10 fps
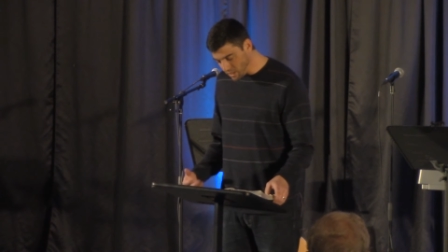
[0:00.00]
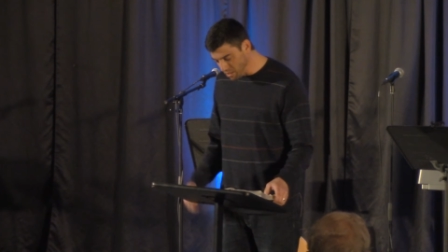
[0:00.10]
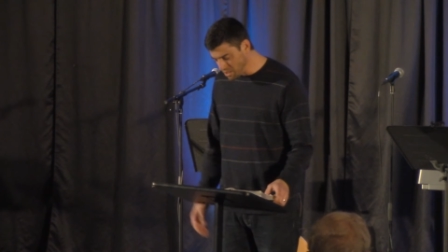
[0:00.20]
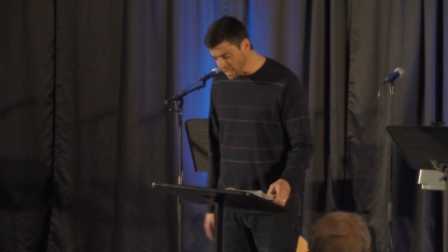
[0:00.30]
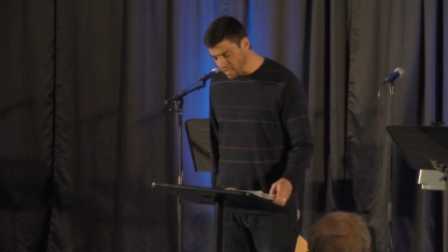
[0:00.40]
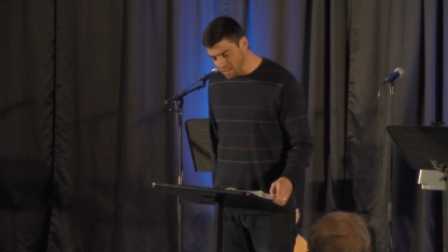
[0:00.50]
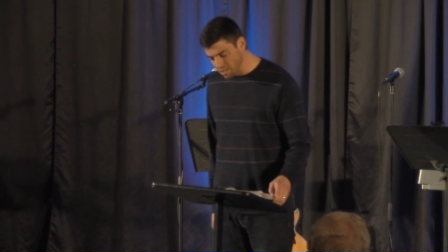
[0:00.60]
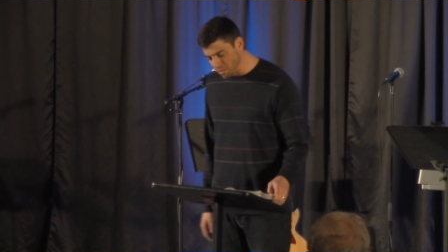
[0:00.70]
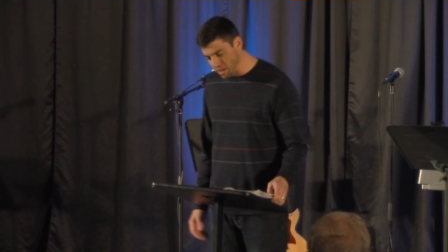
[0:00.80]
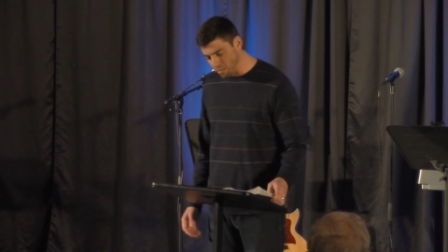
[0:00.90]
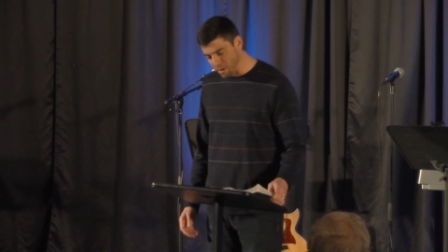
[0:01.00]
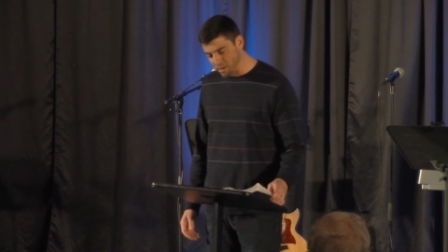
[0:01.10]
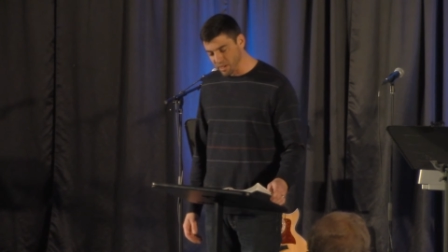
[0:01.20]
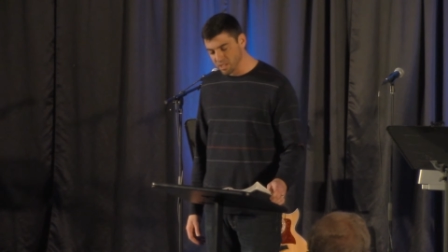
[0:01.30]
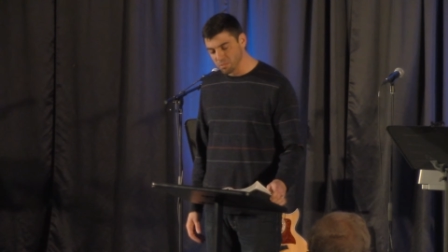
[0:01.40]
I was thinking this week about
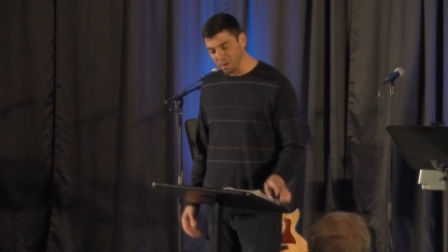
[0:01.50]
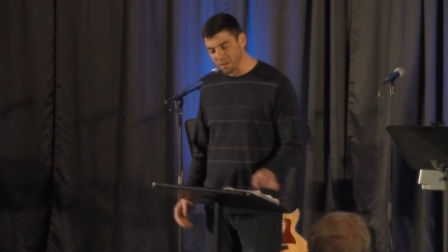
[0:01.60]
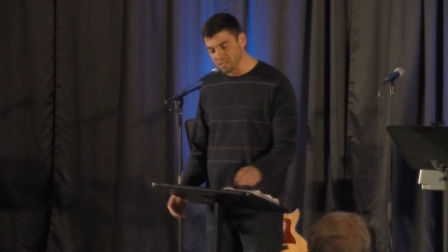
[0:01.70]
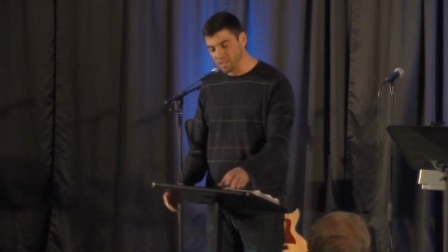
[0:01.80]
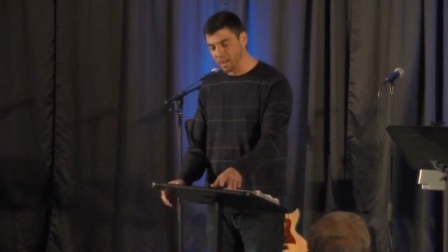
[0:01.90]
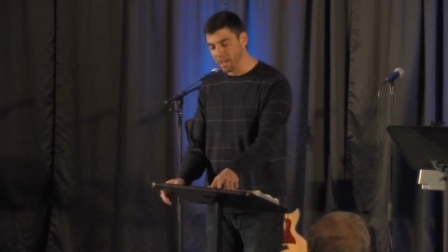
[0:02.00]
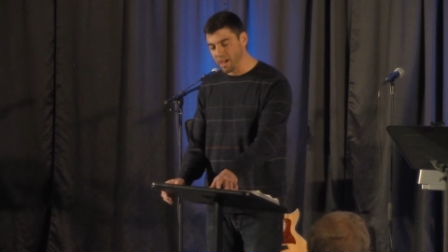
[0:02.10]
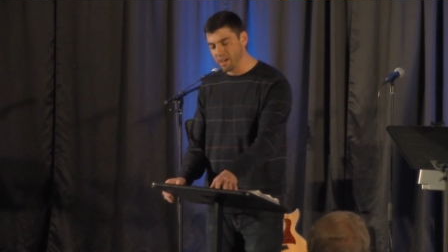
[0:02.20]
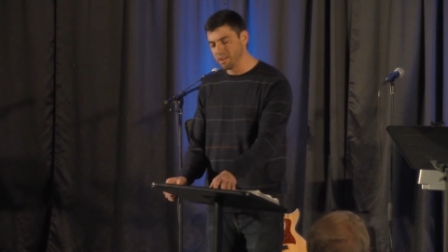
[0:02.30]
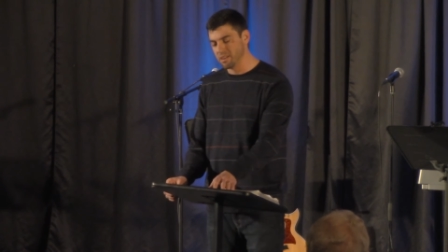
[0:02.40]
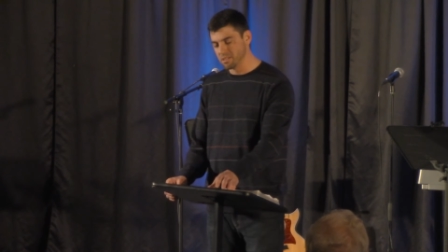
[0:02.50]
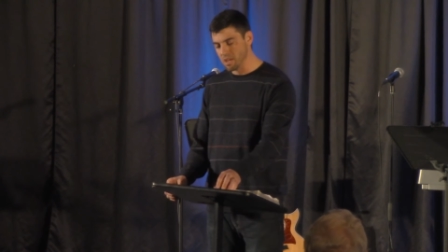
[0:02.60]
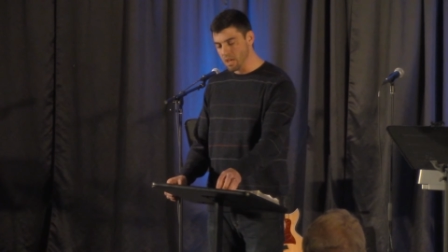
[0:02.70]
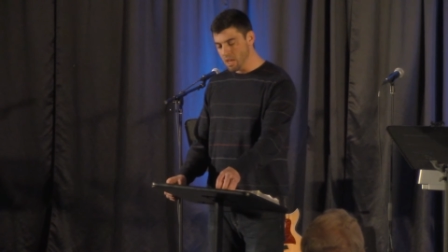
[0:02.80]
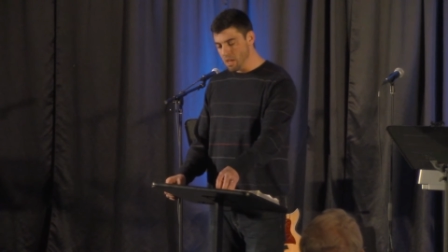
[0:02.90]
an experience that I had, and it's
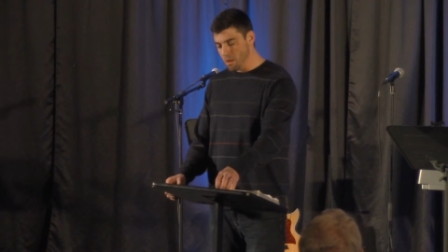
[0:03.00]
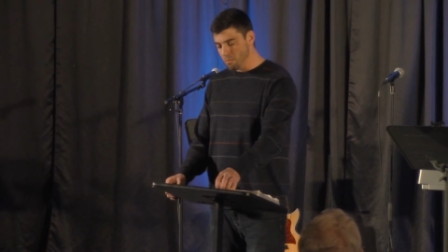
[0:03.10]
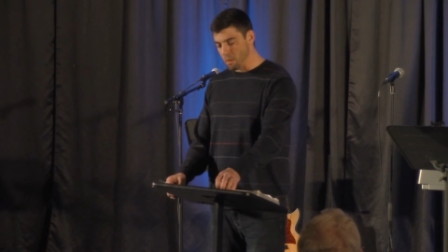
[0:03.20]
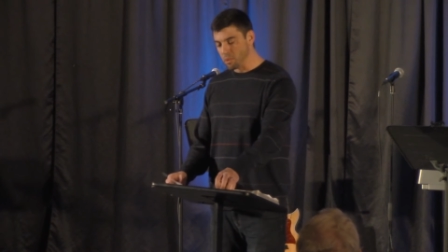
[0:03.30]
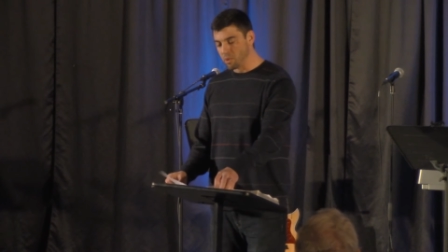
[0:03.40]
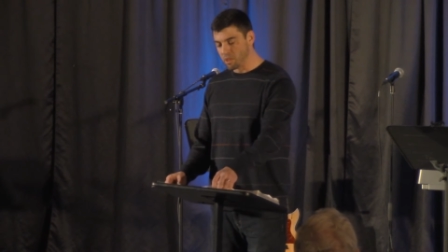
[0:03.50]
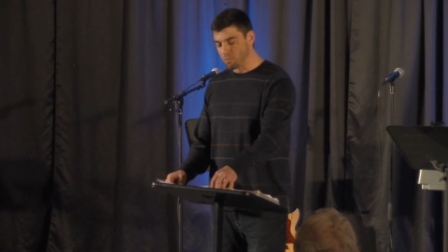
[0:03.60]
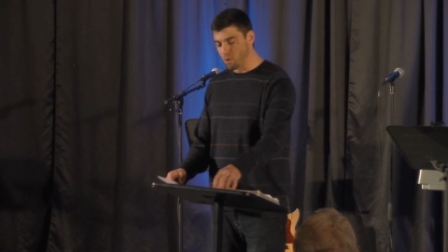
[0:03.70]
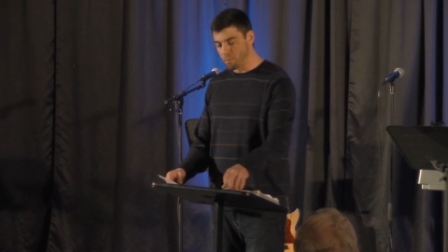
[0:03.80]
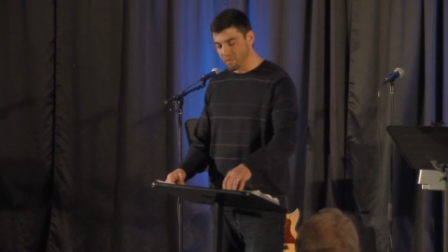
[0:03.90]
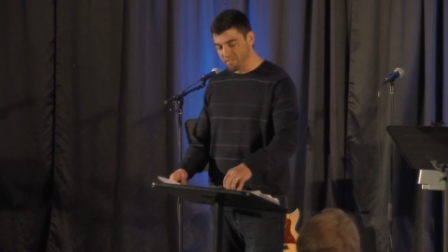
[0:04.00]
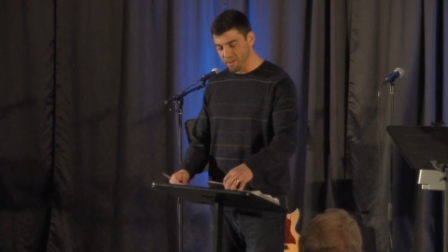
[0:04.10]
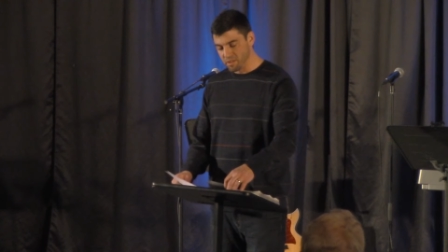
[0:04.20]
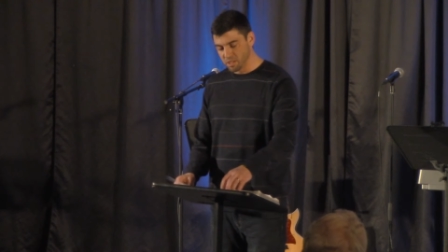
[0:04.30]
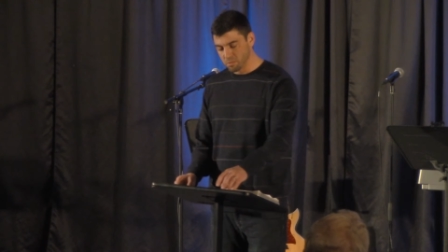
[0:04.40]
maybe one of the more
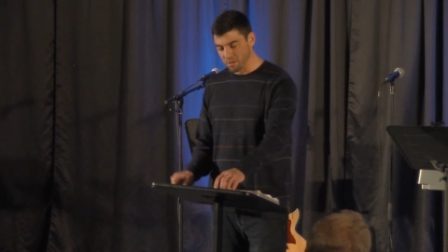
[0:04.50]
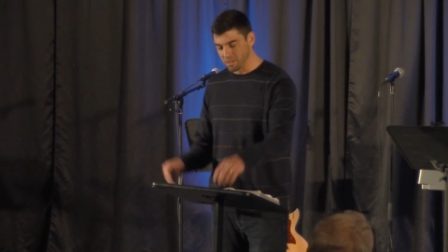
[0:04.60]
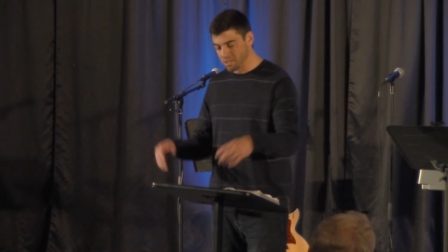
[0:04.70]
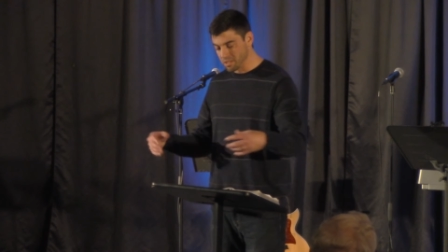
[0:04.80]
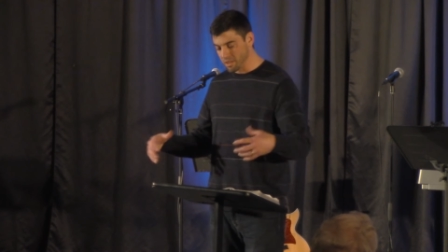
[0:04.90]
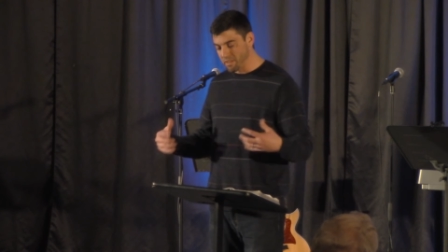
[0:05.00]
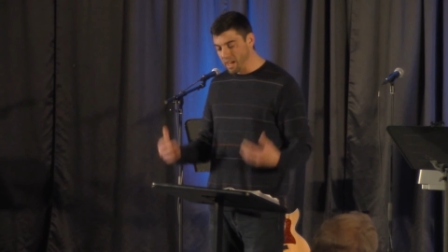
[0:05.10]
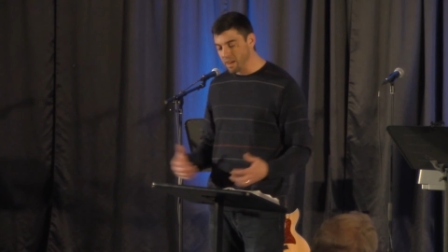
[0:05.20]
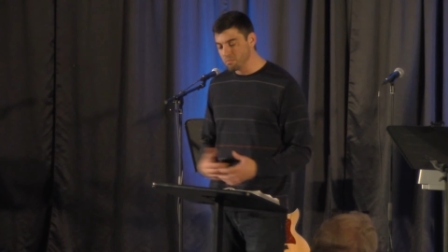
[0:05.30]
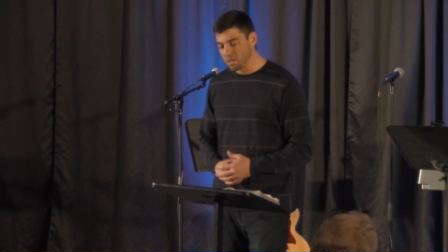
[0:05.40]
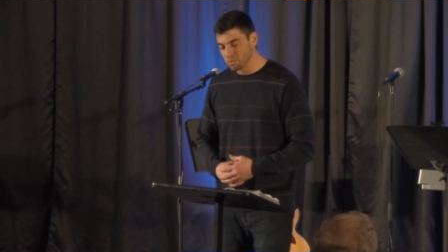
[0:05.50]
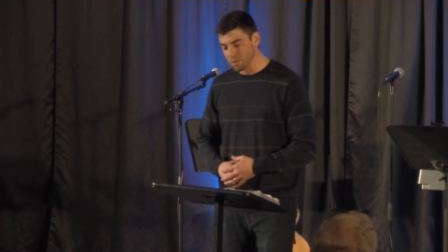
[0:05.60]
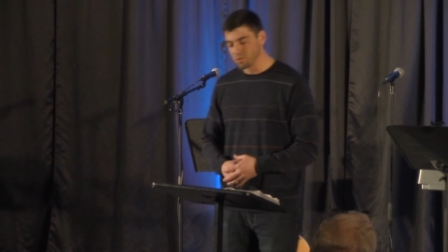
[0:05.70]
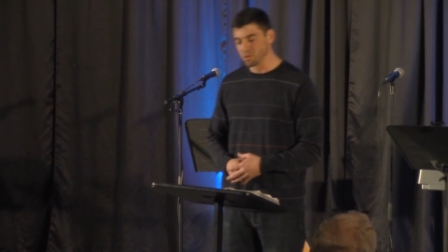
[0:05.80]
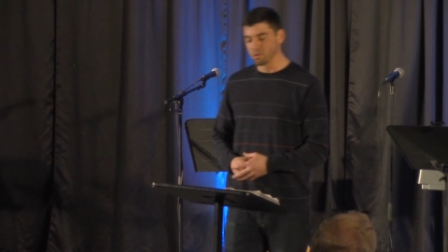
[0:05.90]
profound experiences I've had in my
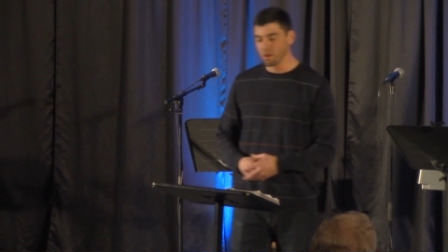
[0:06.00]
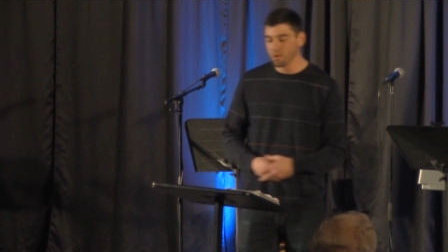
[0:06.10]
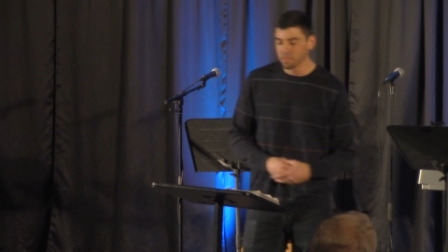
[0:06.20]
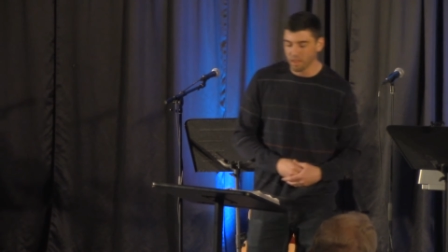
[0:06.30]
spiritual growth.